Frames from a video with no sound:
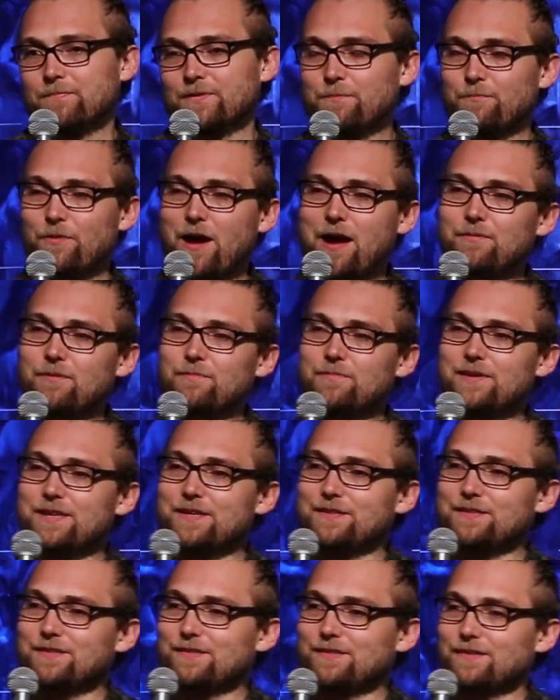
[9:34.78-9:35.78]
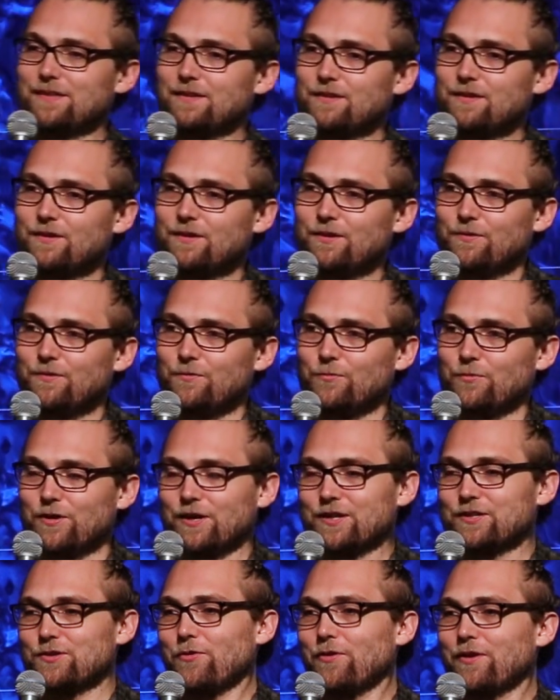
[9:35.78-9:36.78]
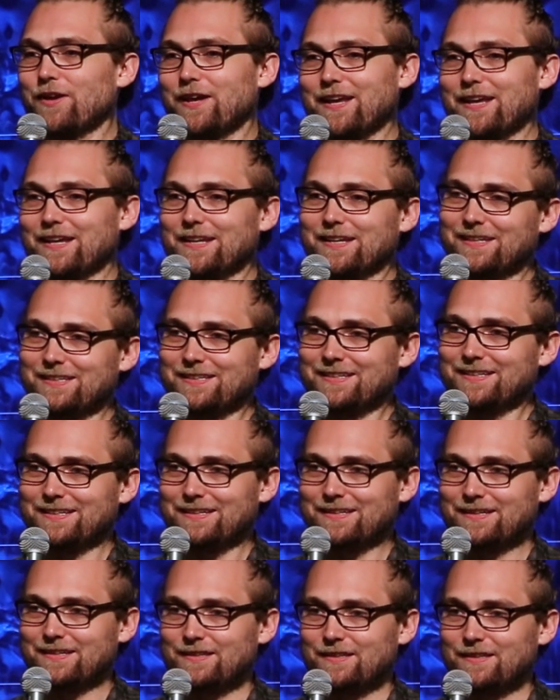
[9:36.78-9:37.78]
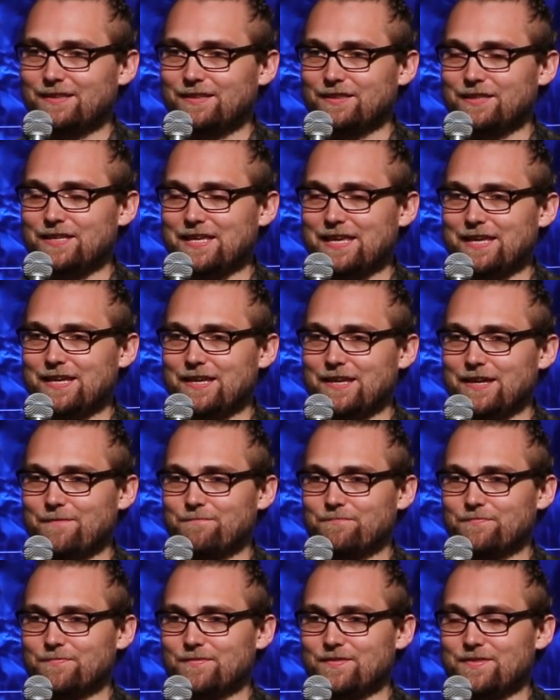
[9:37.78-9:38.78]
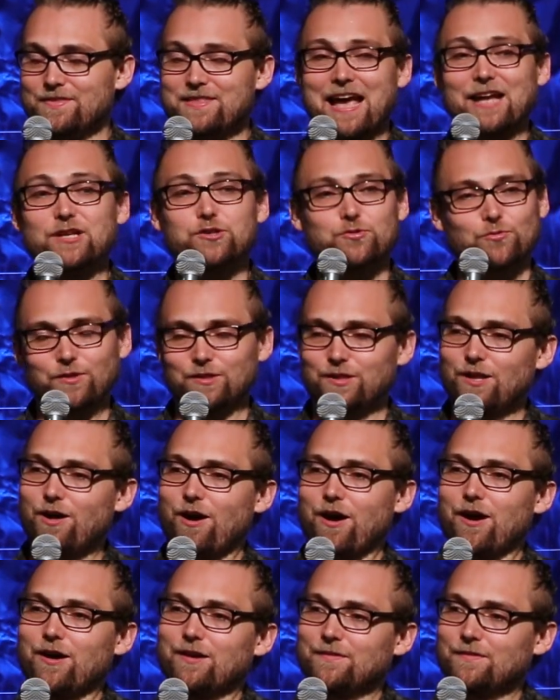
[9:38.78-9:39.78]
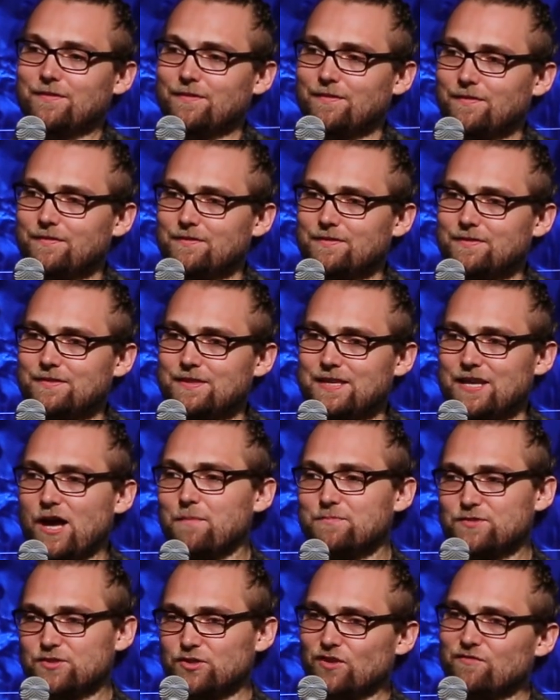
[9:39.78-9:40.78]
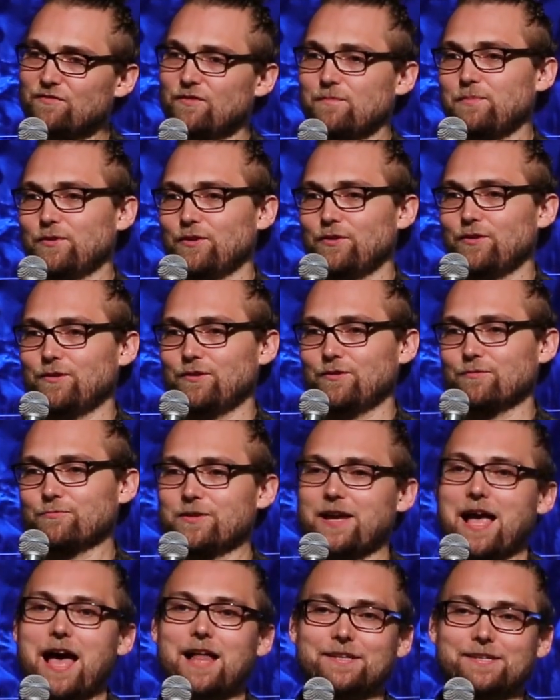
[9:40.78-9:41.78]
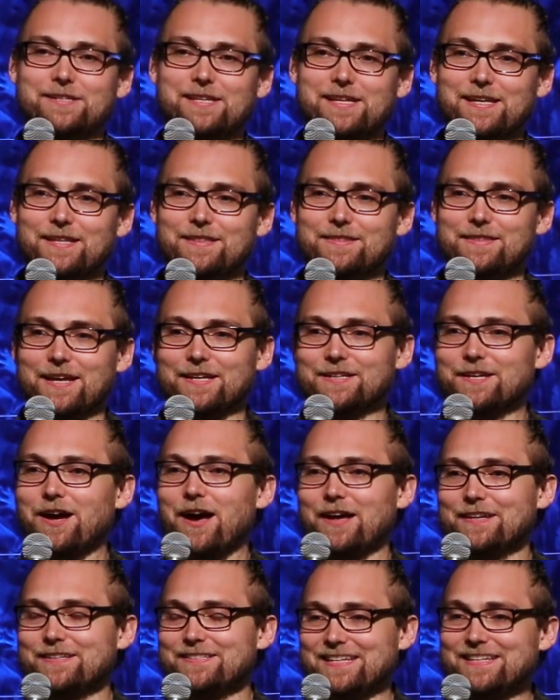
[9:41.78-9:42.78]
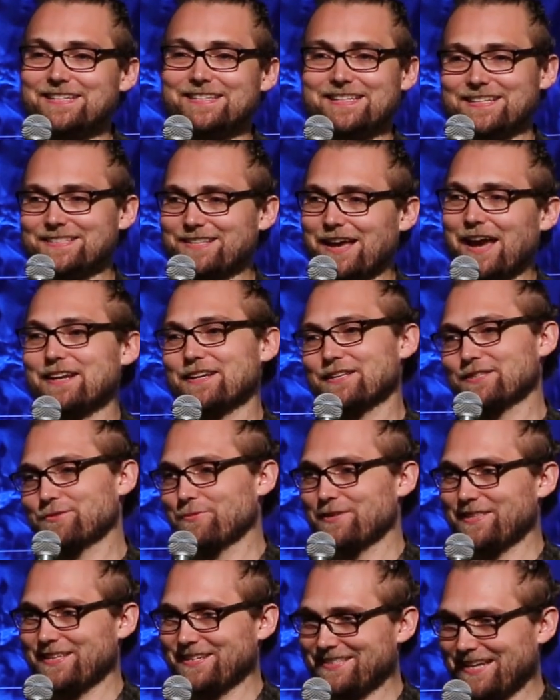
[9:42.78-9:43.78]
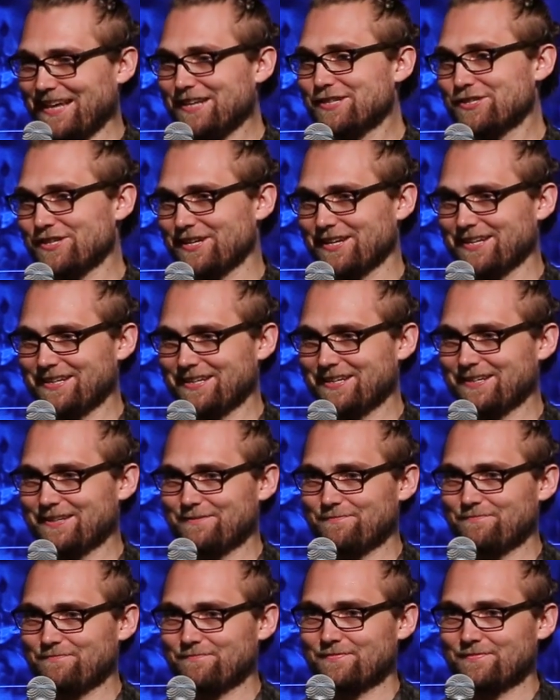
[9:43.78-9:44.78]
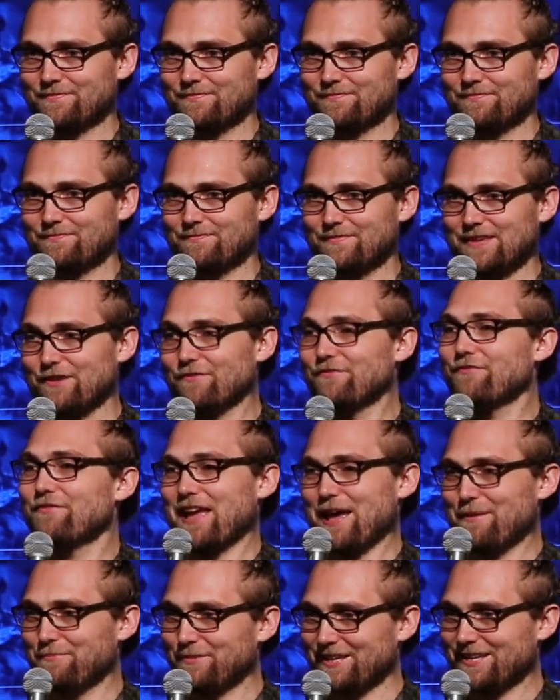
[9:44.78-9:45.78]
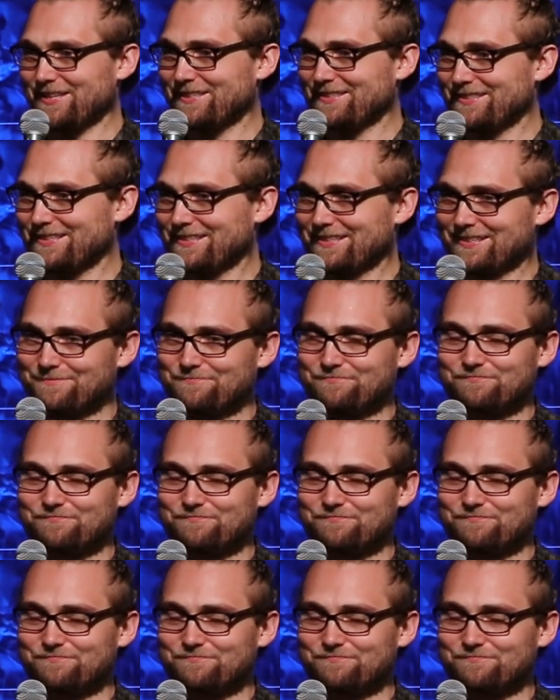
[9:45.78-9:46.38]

The problem is we're ignoring the natural law, the observable reality that God did design us with intention in families.